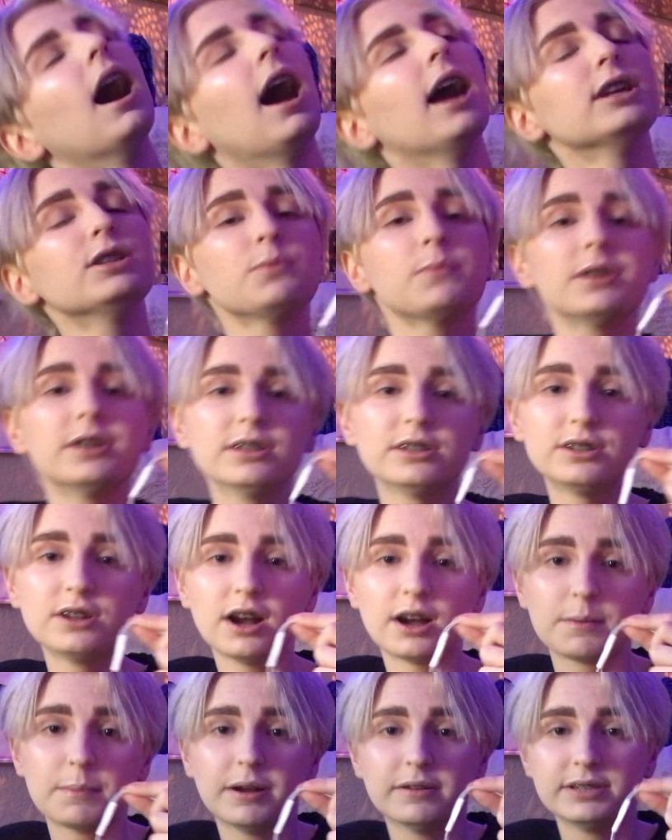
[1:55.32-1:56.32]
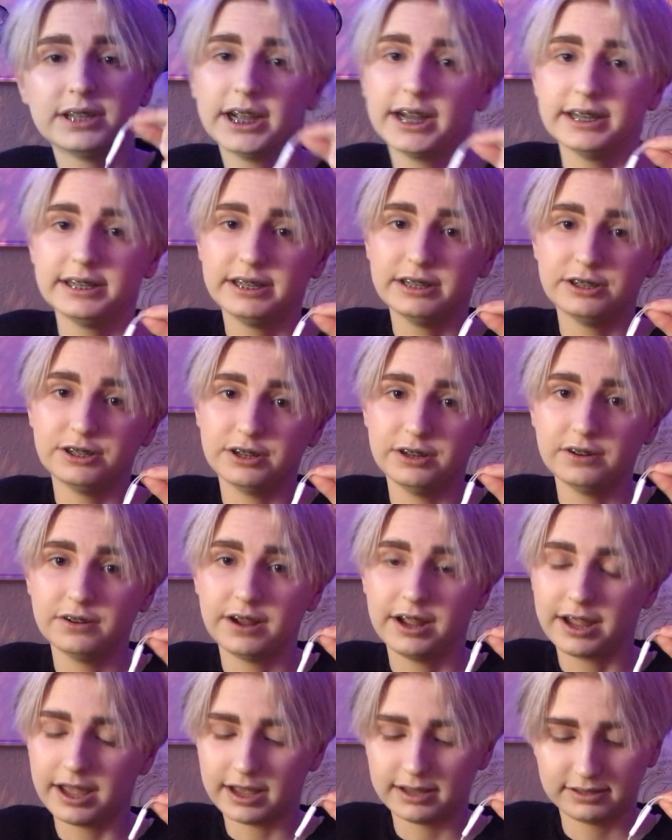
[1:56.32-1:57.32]
I just wanted to talk about DID and gender,
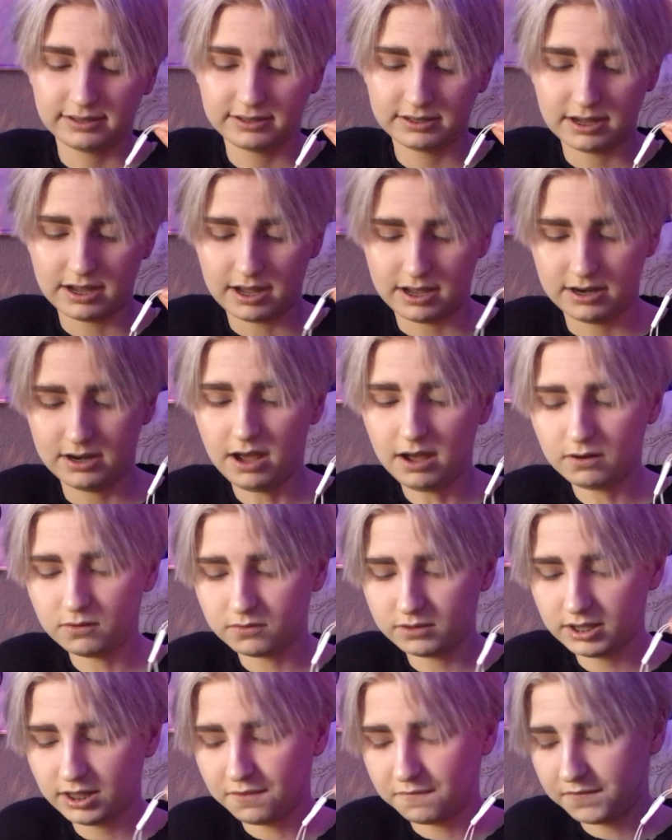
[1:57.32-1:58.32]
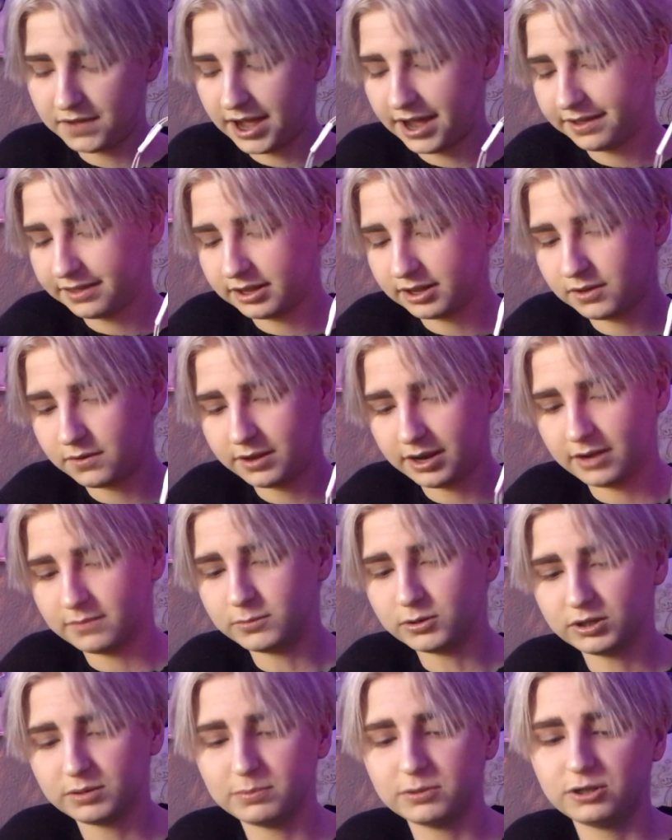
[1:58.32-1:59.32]
I guess. Uh, not only the fact that you can have
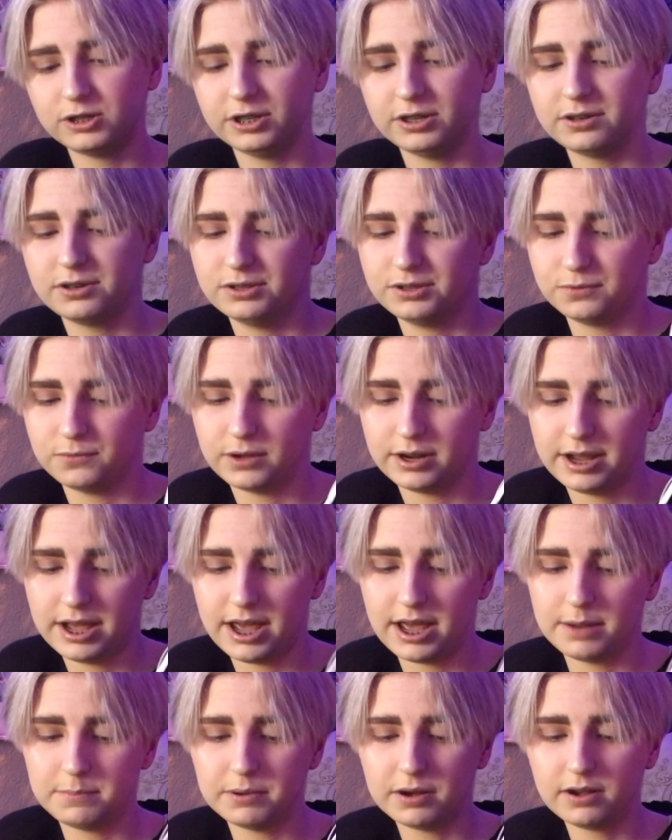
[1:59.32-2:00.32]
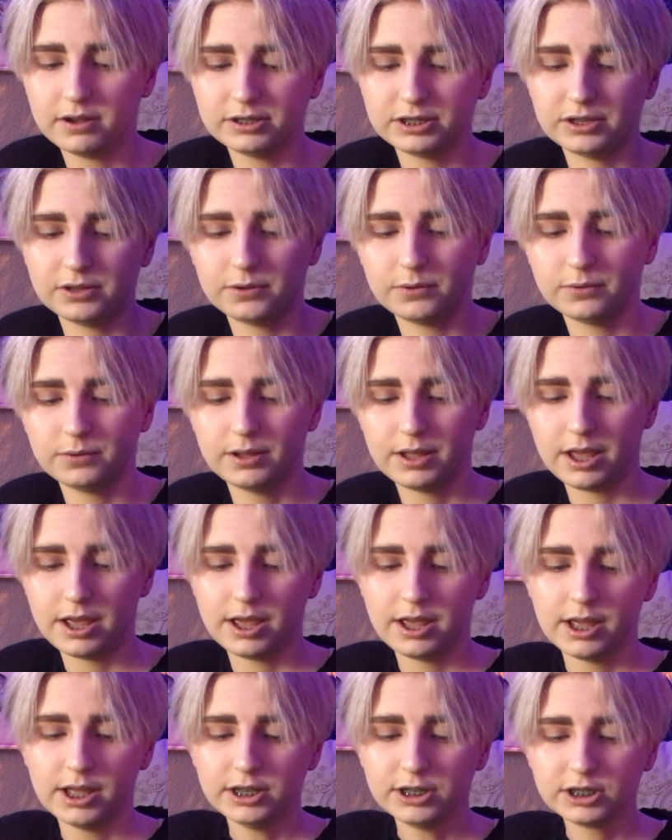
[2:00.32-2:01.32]
multiple genders in one head, but also
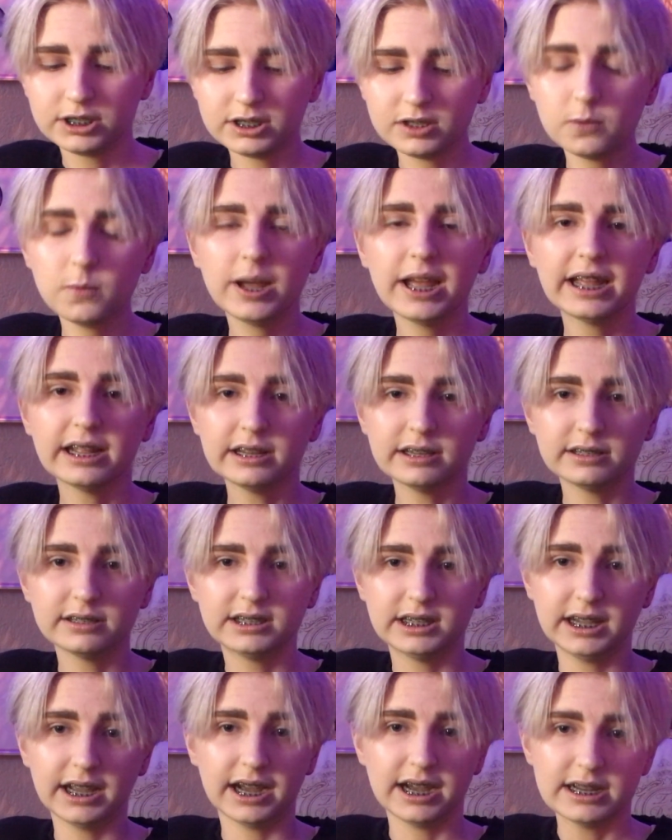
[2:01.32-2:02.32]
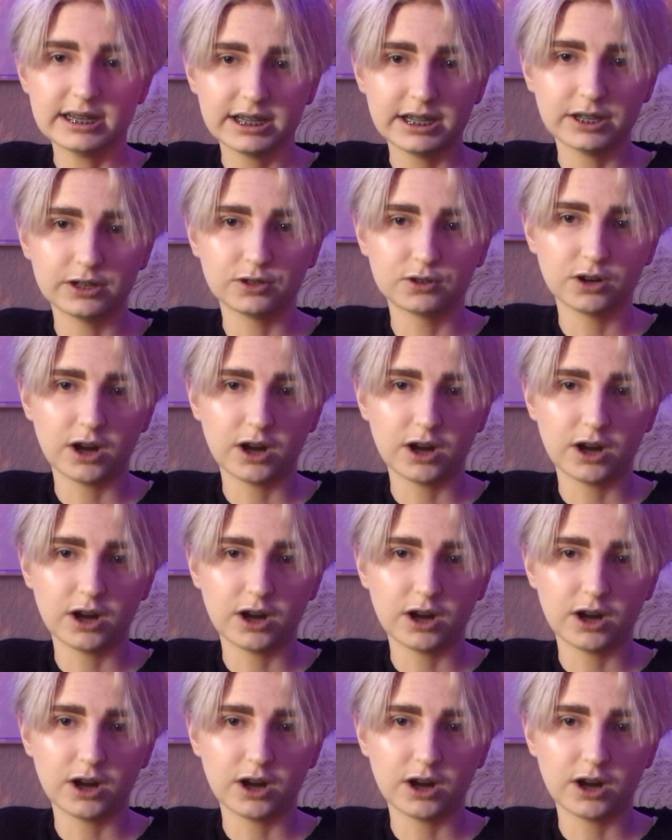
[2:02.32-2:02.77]
just the way DID and